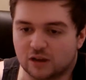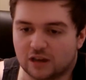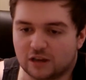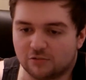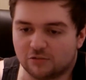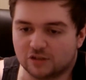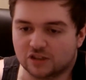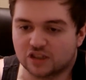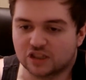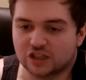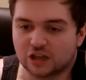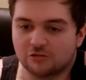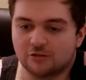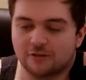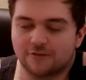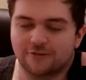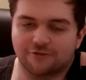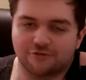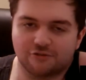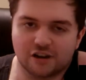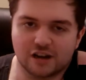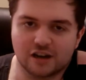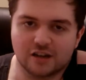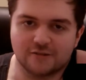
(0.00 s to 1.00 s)
so
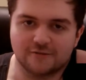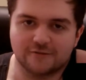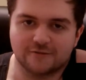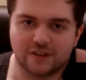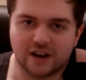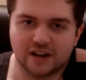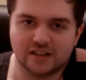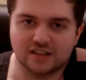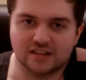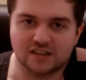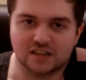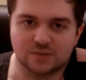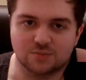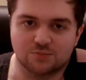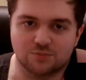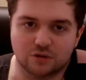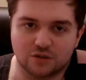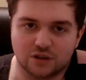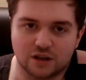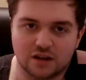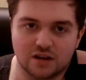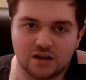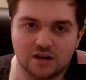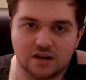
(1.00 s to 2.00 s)
afraid of fighting his
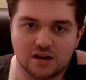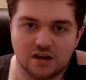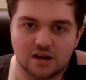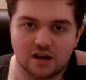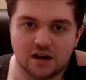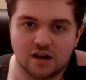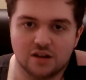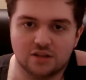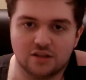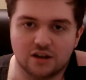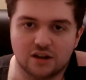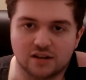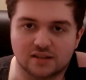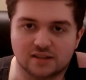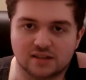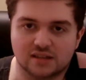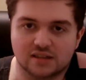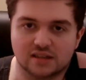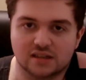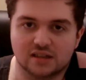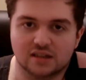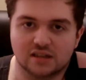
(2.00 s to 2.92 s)
brother that